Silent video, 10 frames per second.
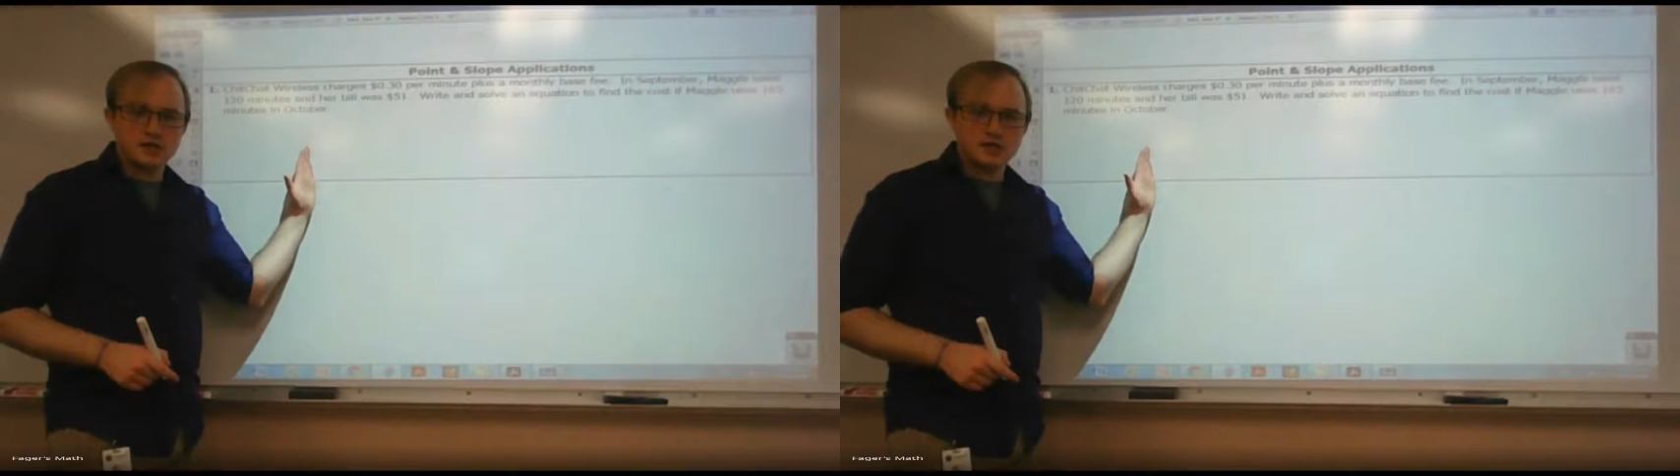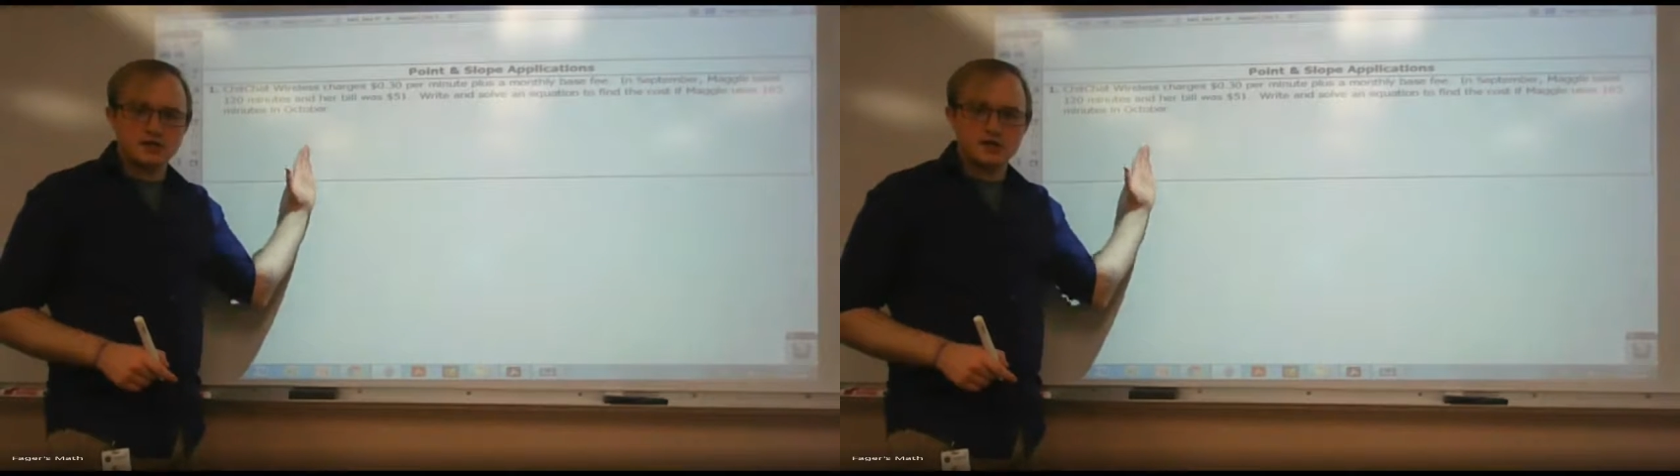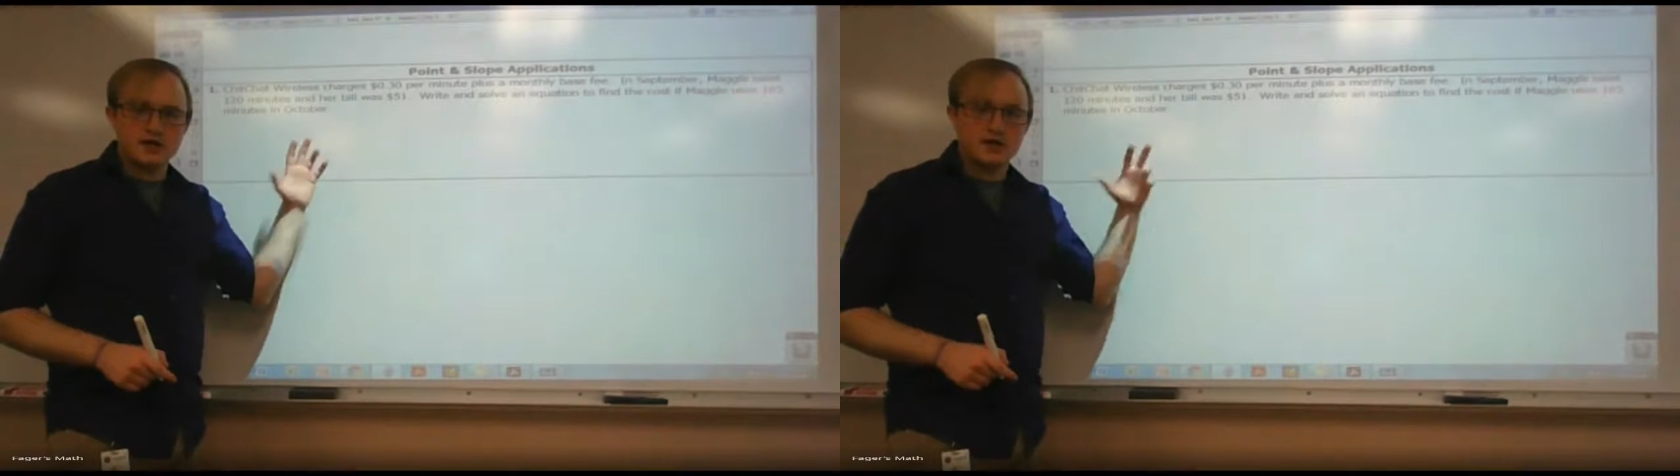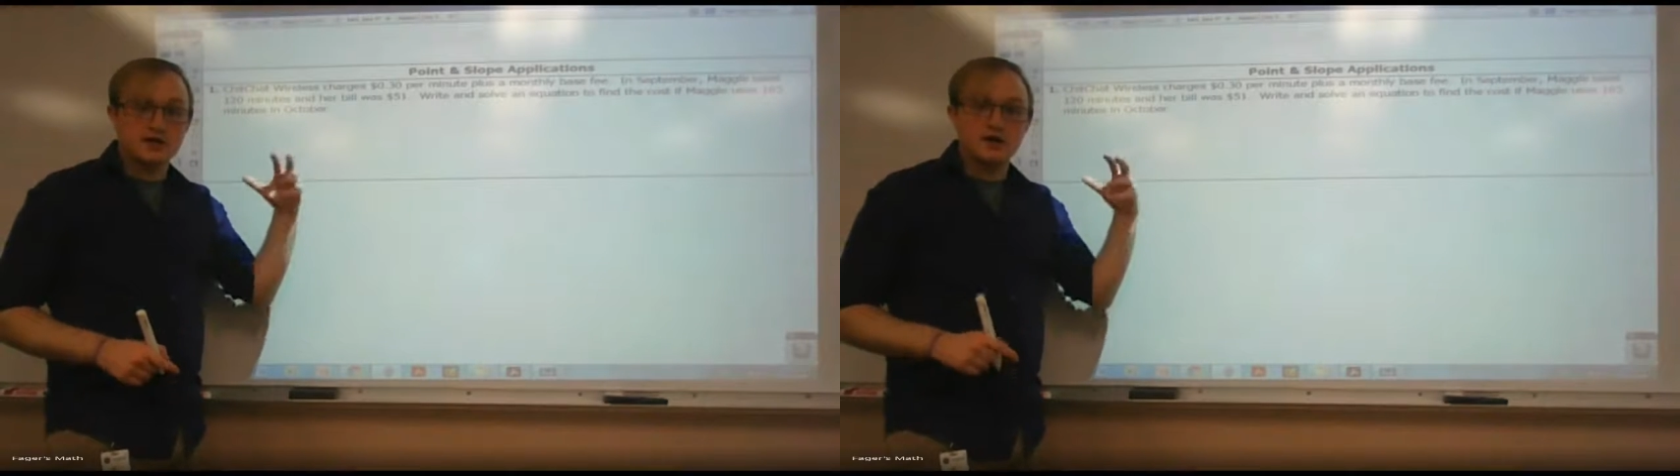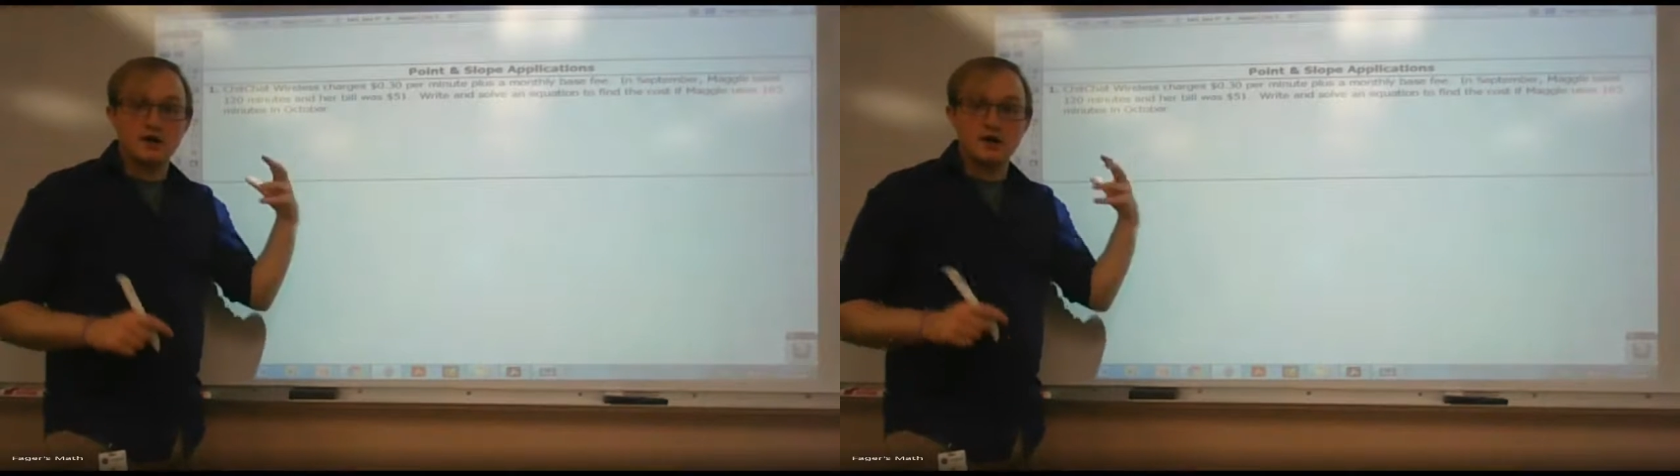here
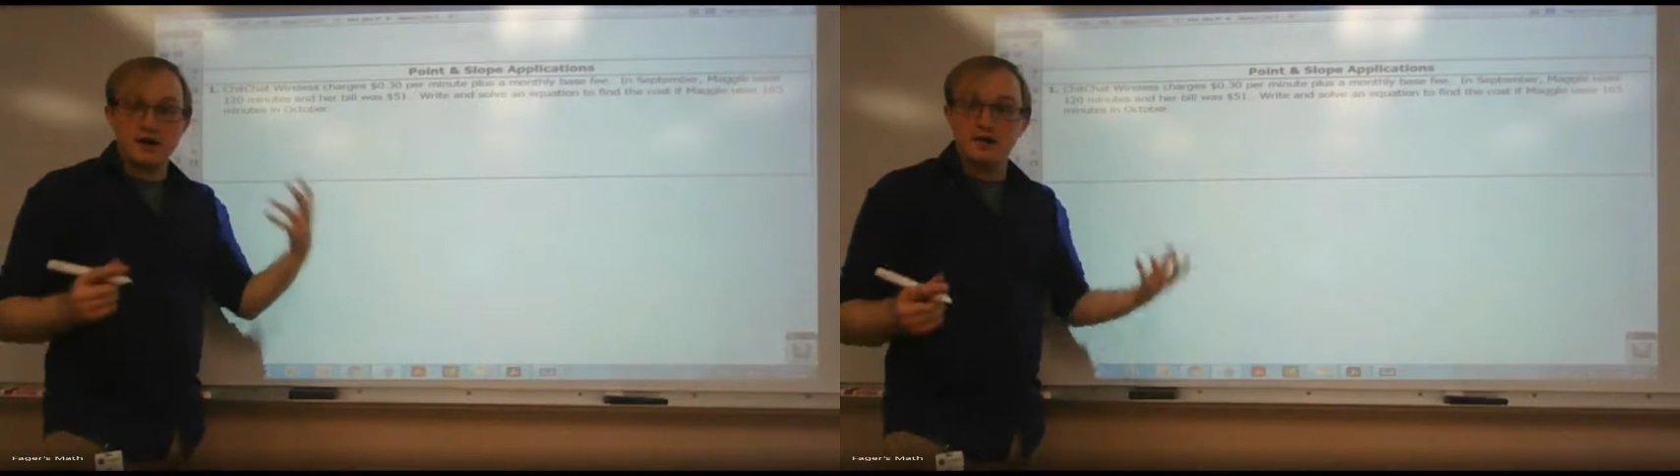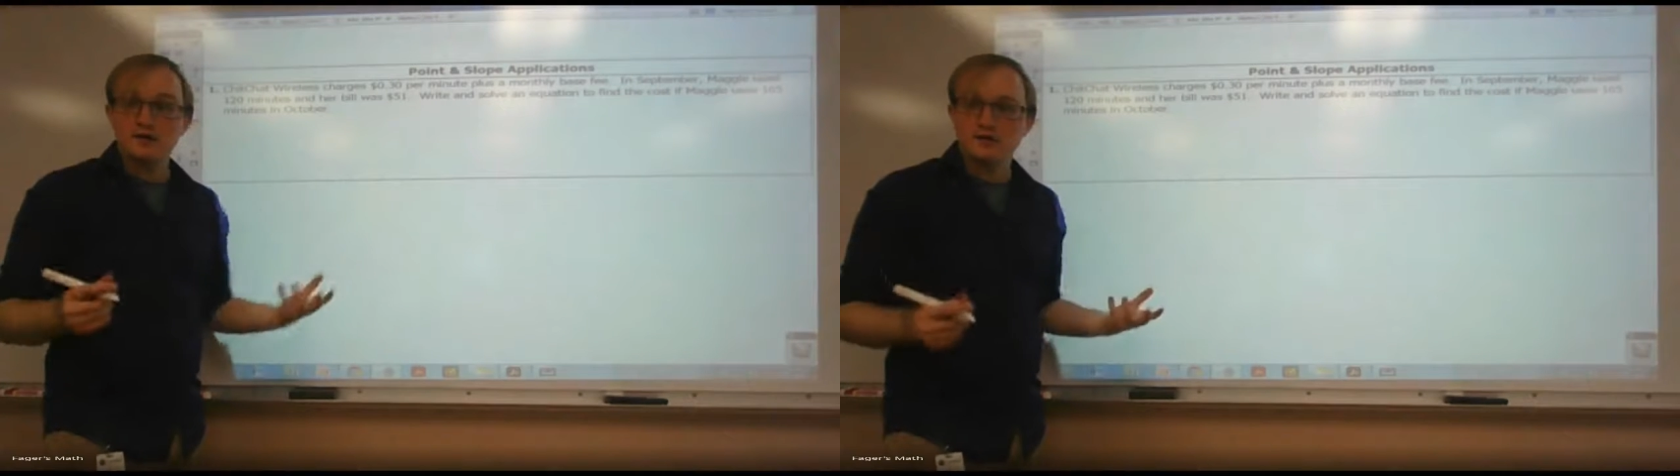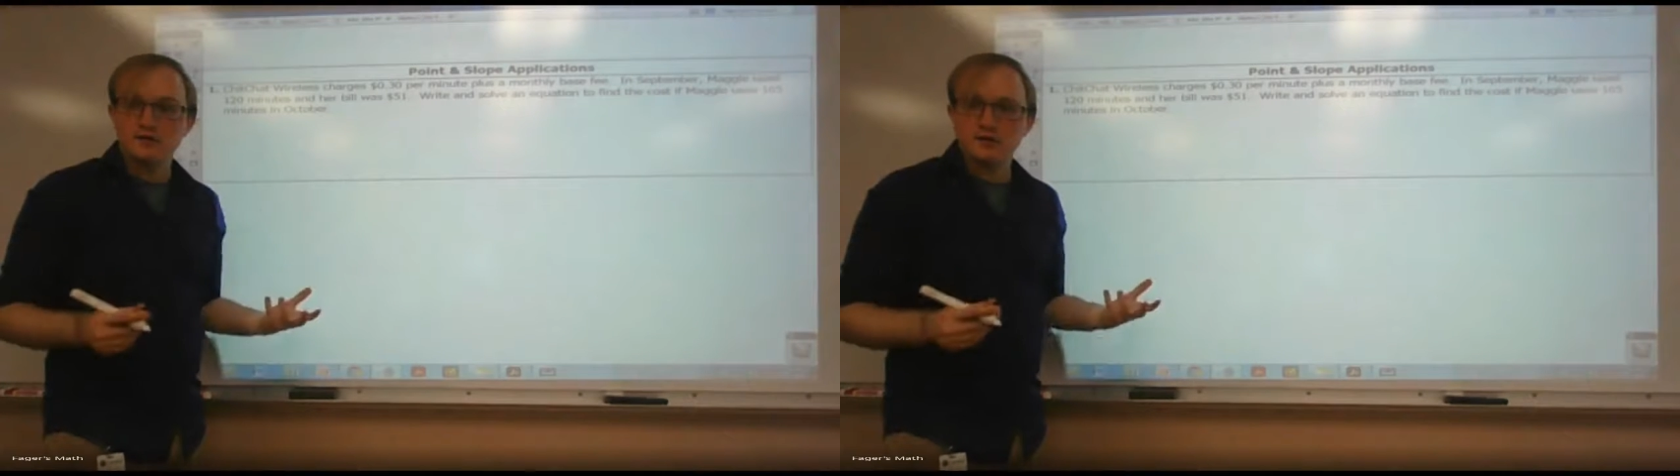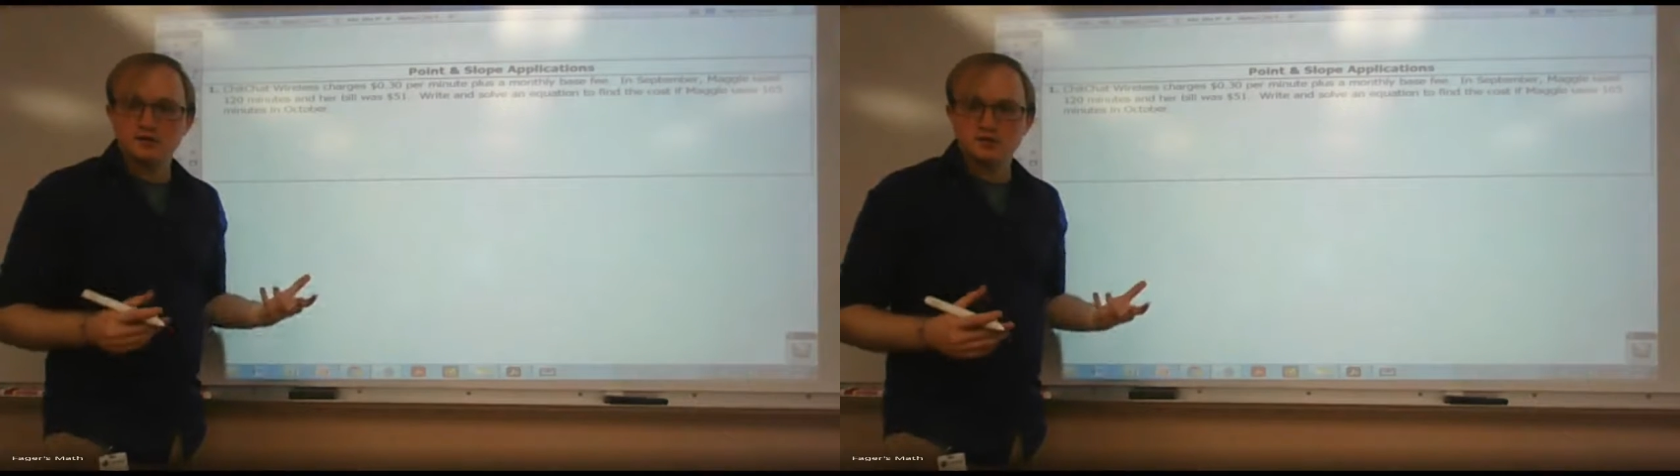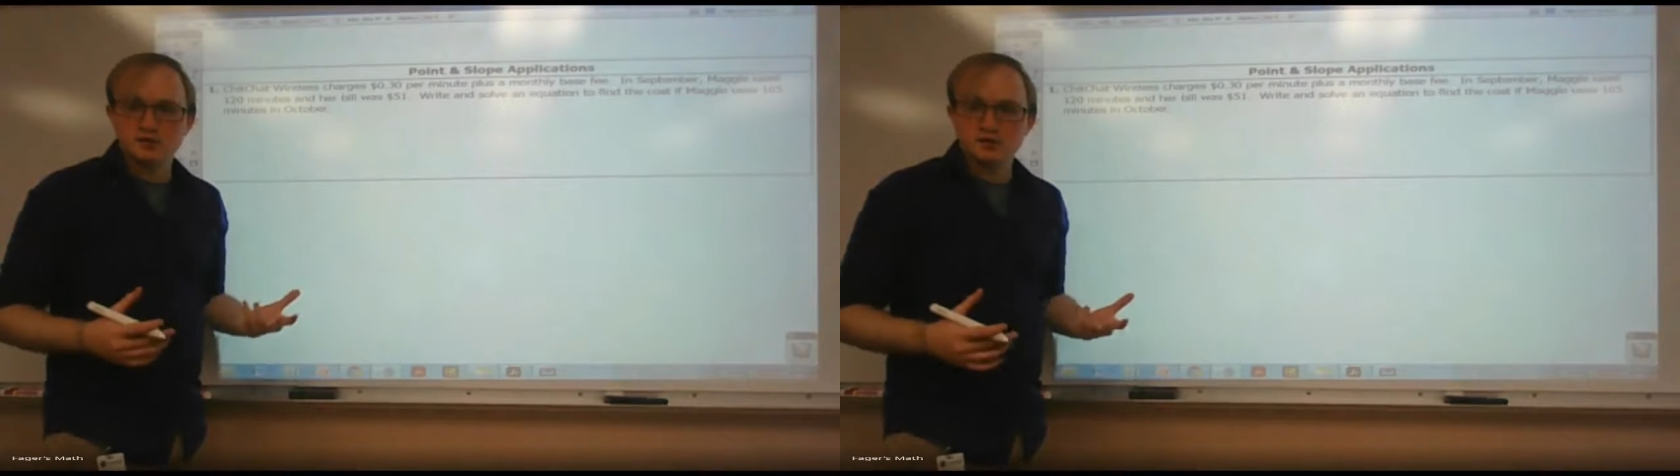in our Analytical
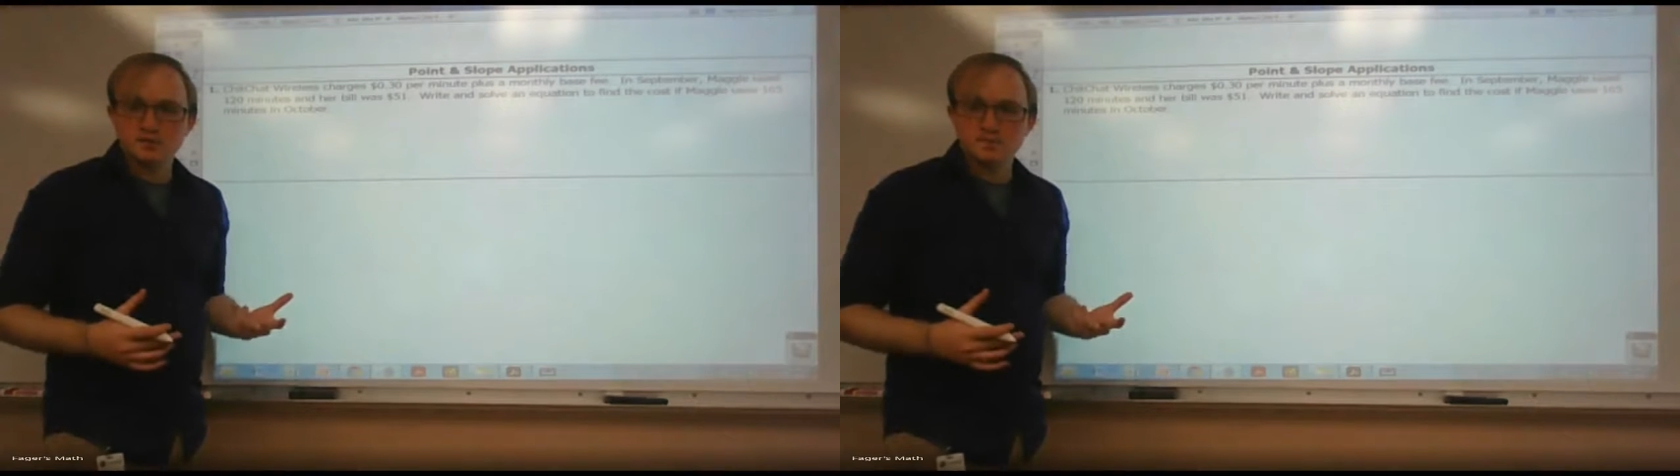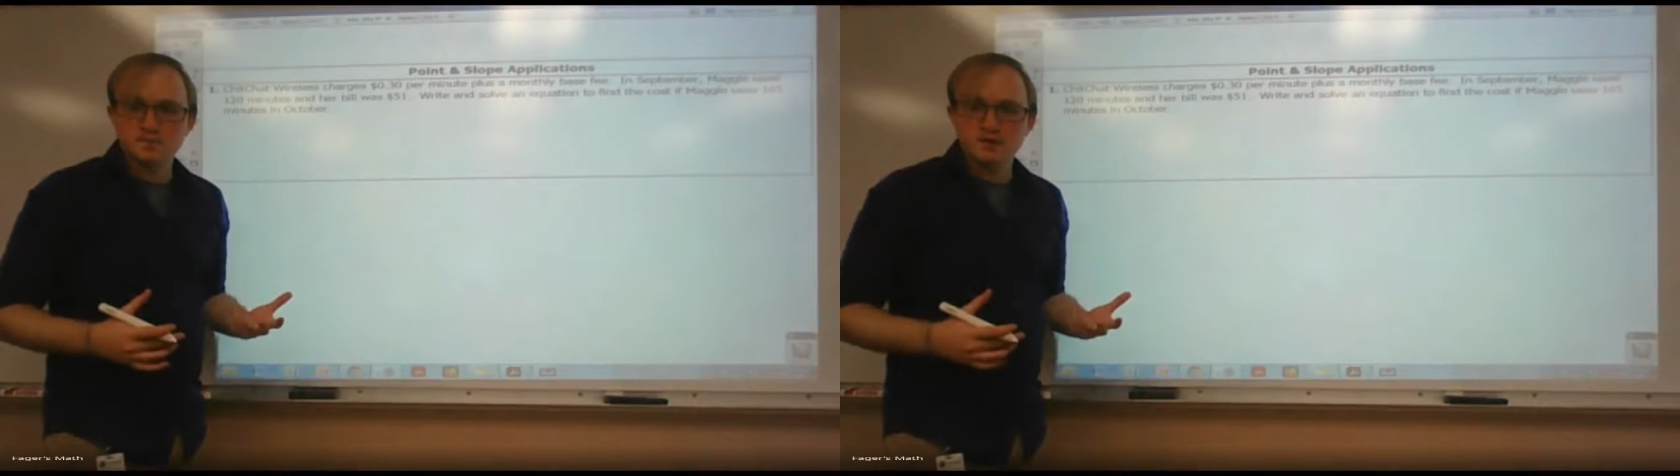Algebra 2.